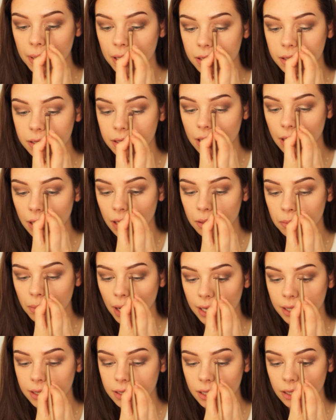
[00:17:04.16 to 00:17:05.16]
it in
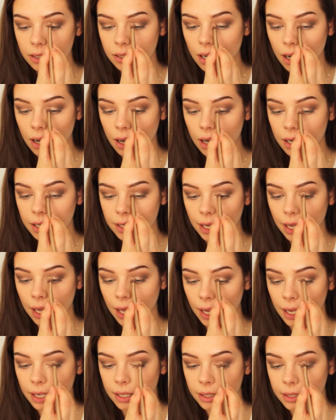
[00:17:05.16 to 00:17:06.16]
my tear dot
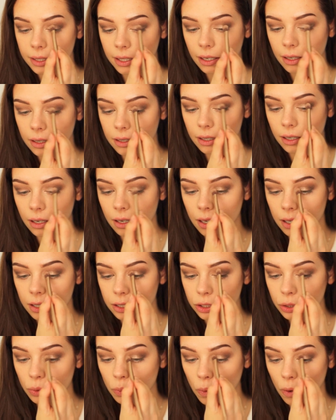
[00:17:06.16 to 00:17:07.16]
and
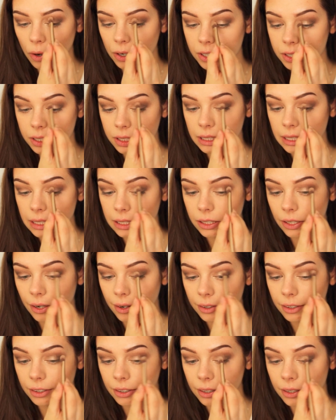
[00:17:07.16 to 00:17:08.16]
towards the
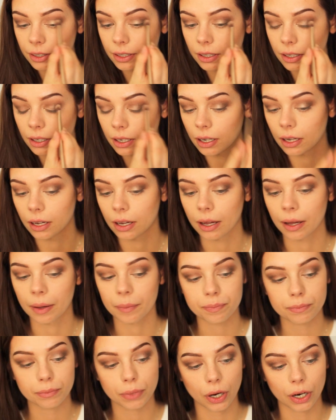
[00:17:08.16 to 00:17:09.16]
darker
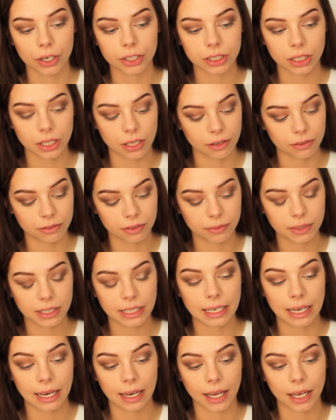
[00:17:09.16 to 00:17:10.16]
part of
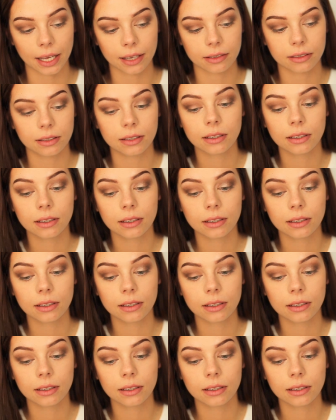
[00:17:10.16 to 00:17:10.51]
the eye.